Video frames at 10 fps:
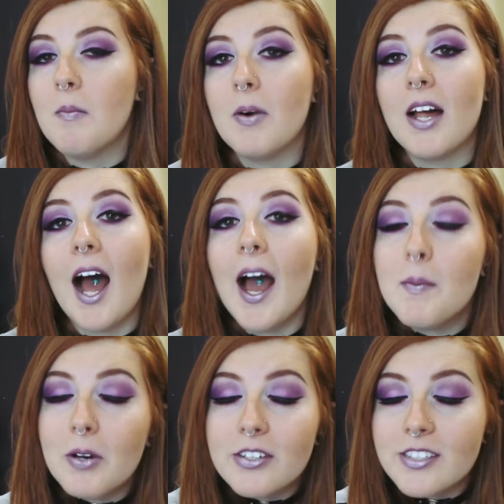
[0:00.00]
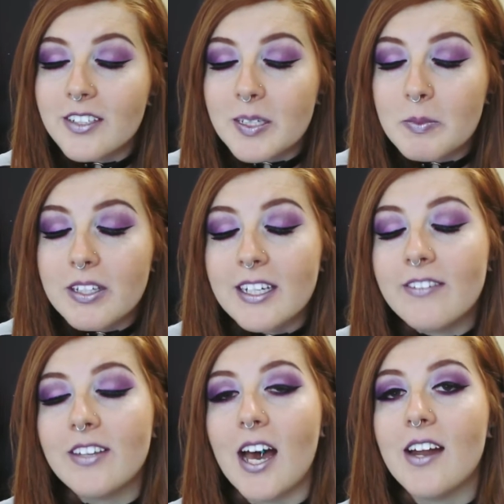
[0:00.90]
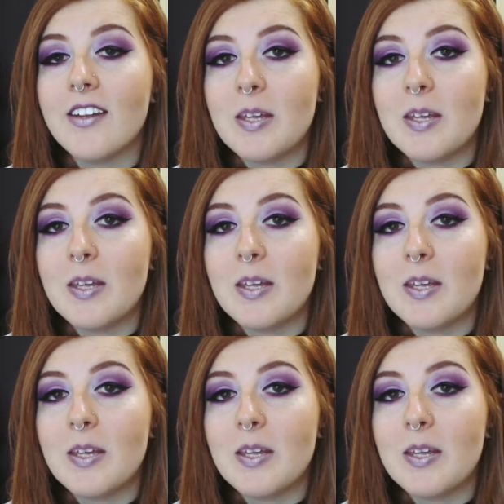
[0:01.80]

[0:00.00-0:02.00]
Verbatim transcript: but I personally believe that